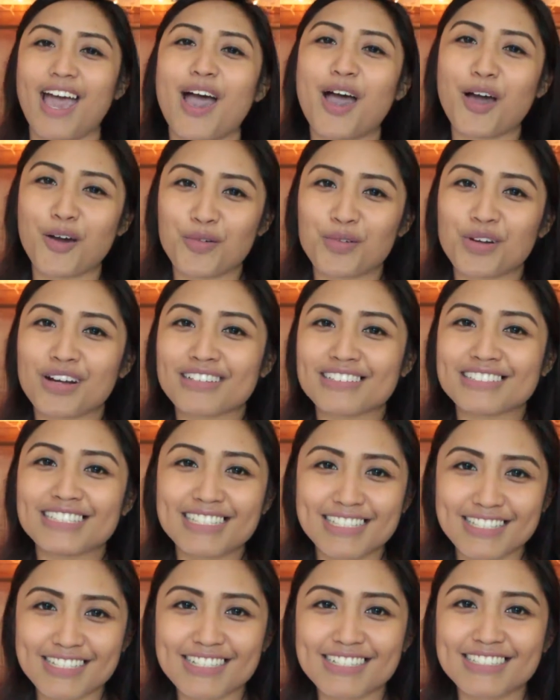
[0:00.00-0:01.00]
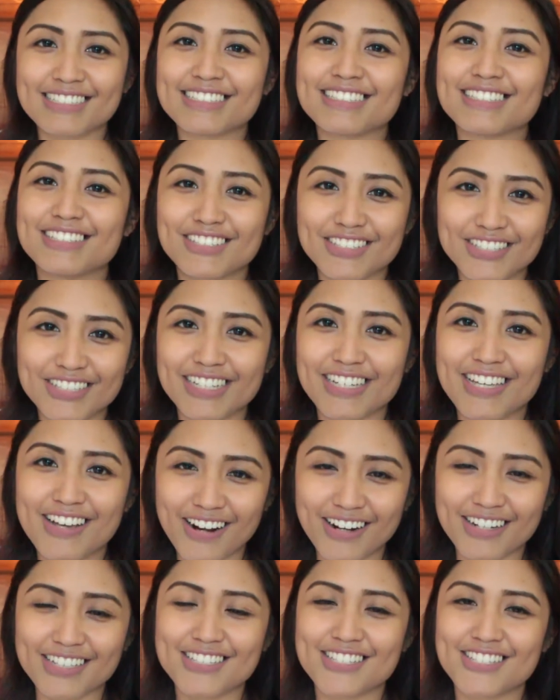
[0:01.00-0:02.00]
our little nerdy
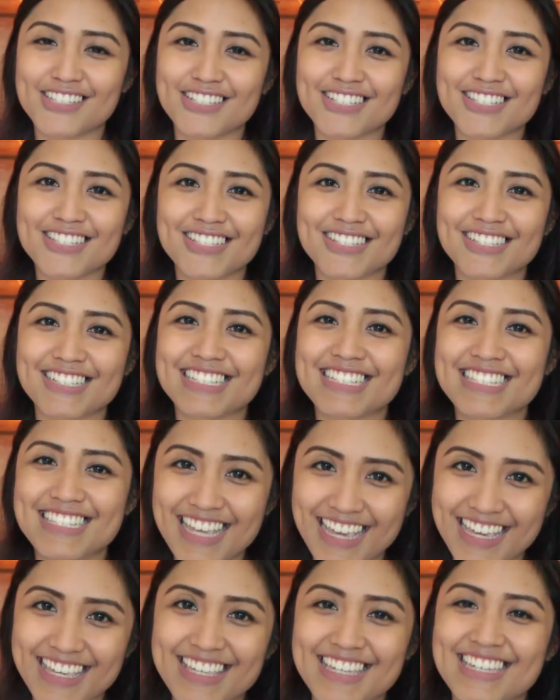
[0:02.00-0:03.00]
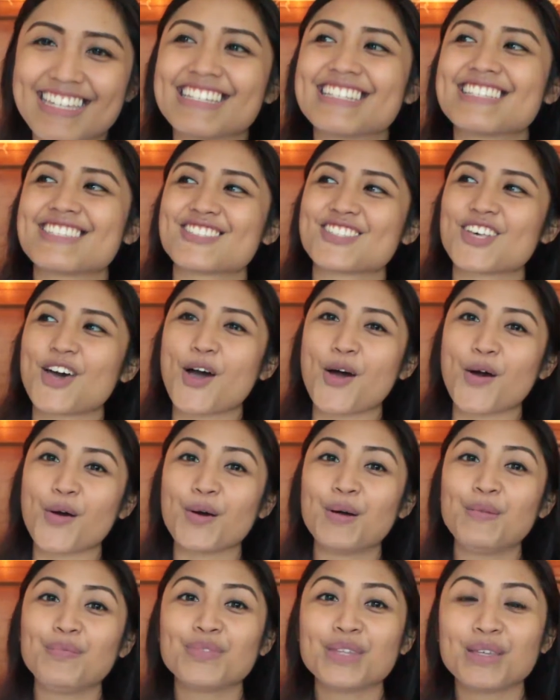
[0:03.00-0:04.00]
hearts just couldn't take it.
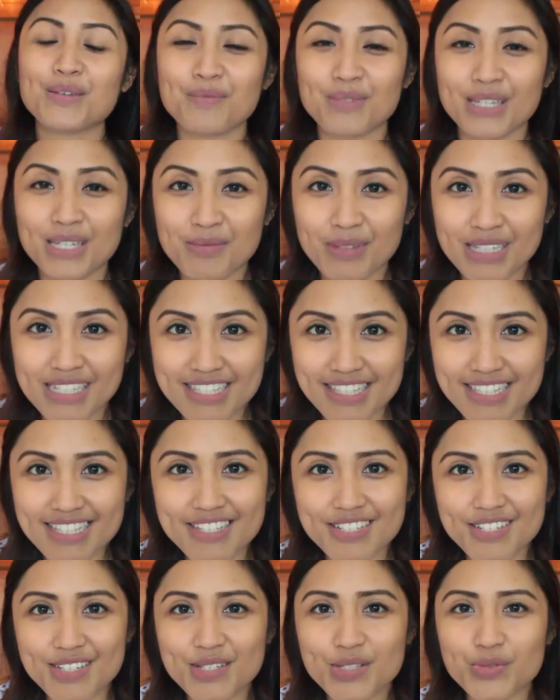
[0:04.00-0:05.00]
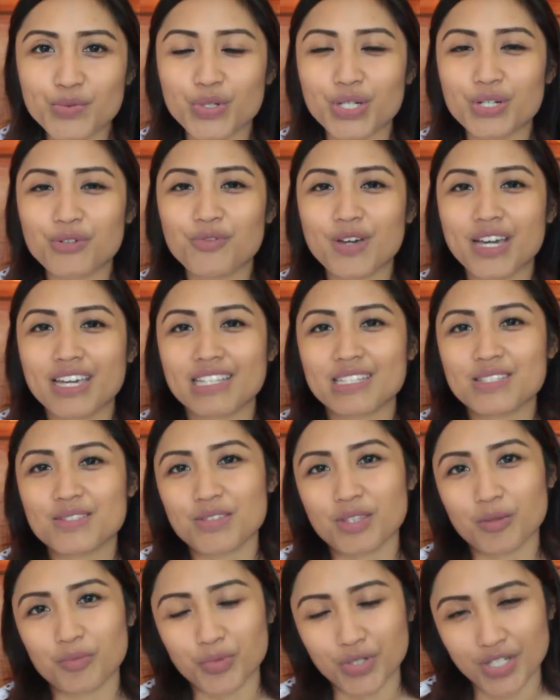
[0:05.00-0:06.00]
So me and my sisters were invited
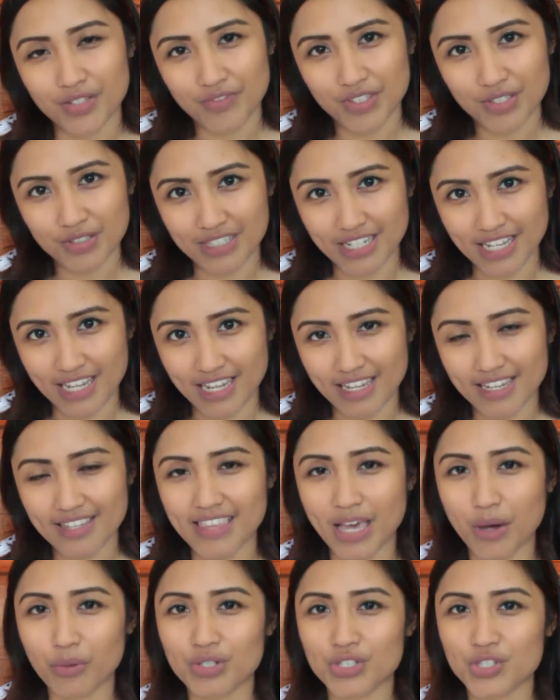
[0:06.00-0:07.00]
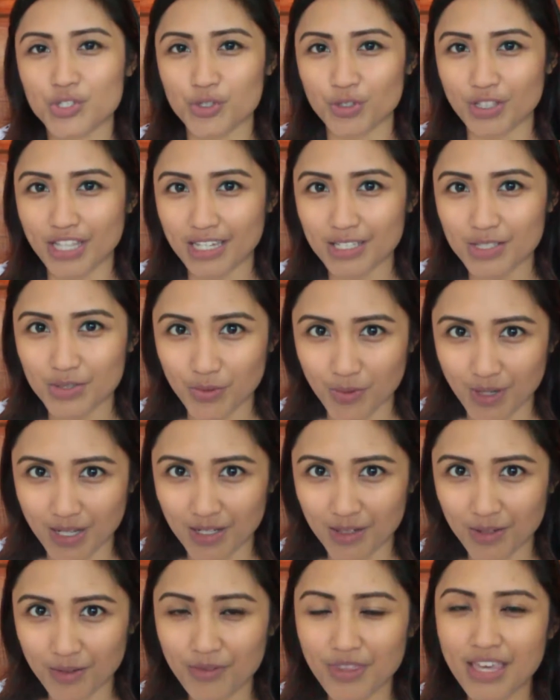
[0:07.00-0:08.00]
to the preview day, that was July
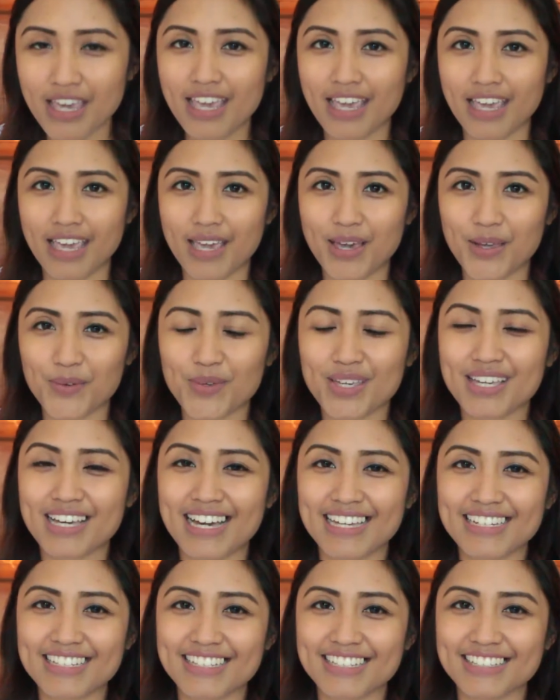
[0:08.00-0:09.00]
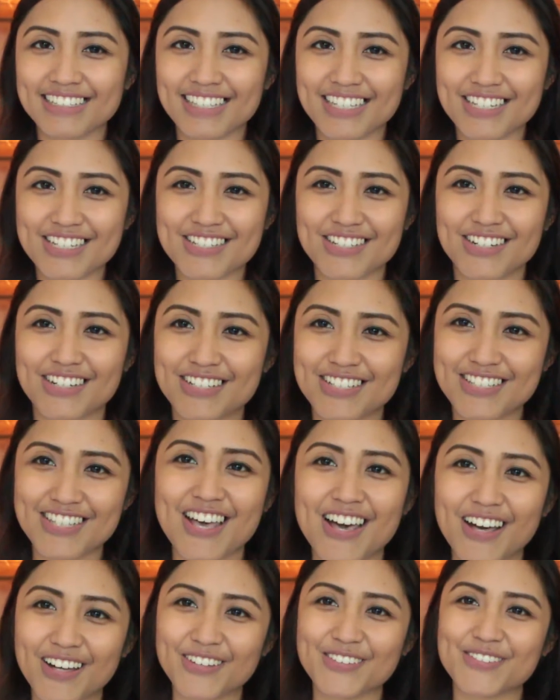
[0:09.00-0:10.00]
12th, and we kinda unleashed
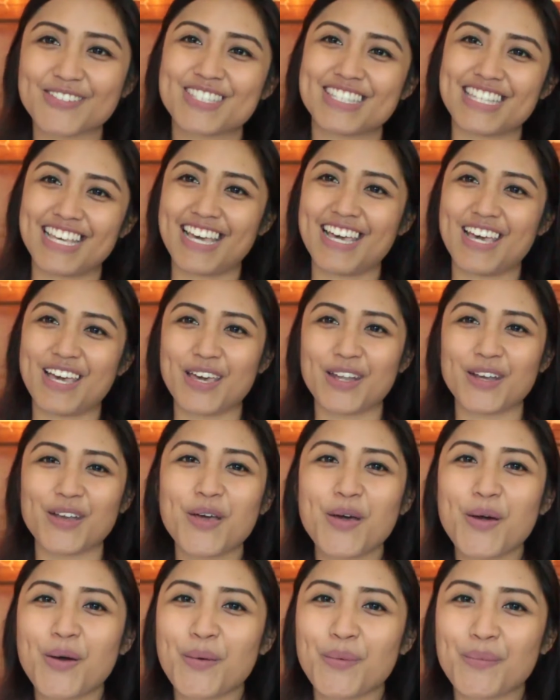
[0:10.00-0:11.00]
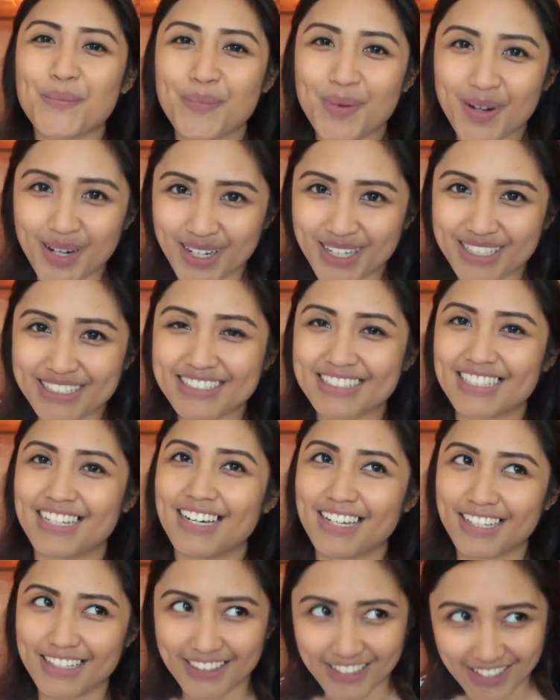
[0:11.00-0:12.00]
ourselves and bought
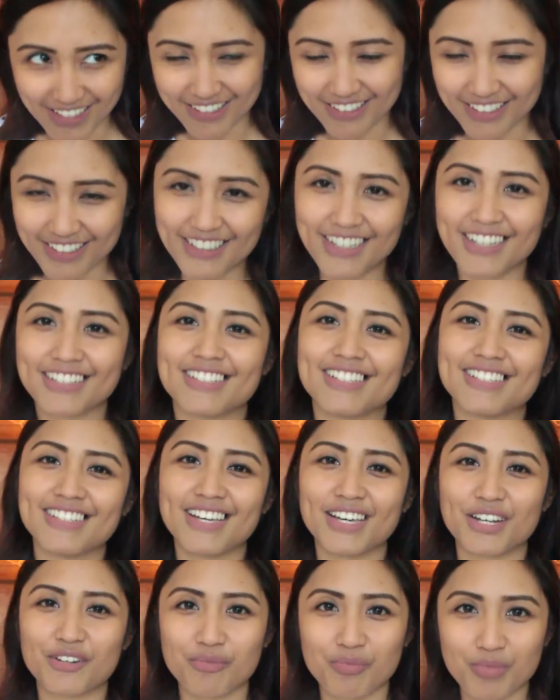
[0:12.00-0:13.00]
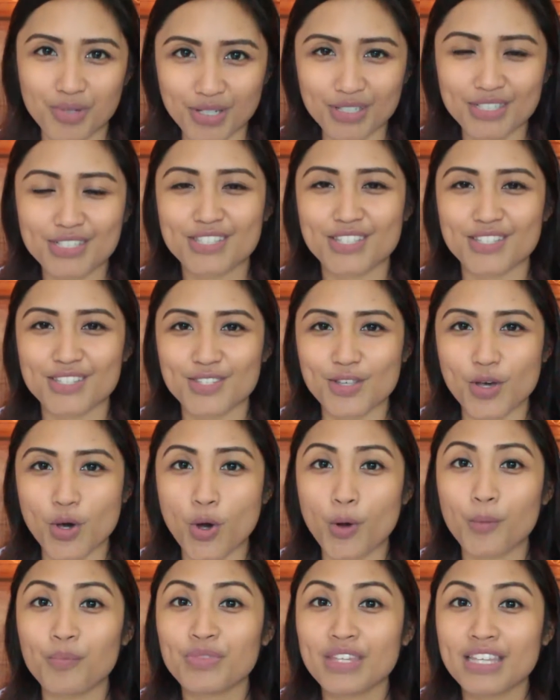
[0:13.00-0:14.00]
a lot of books.
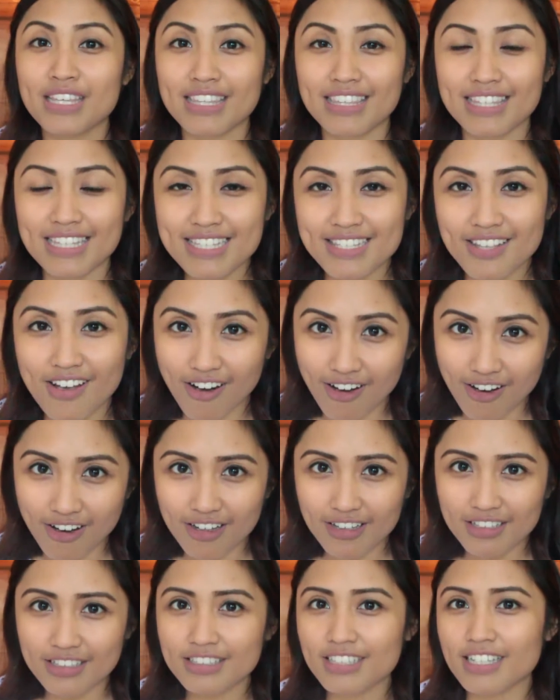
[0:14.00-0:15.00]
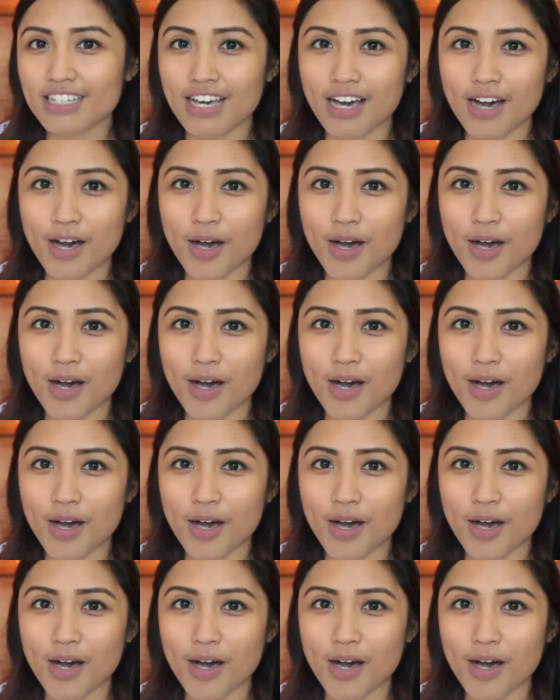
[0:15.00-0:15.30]
So this haul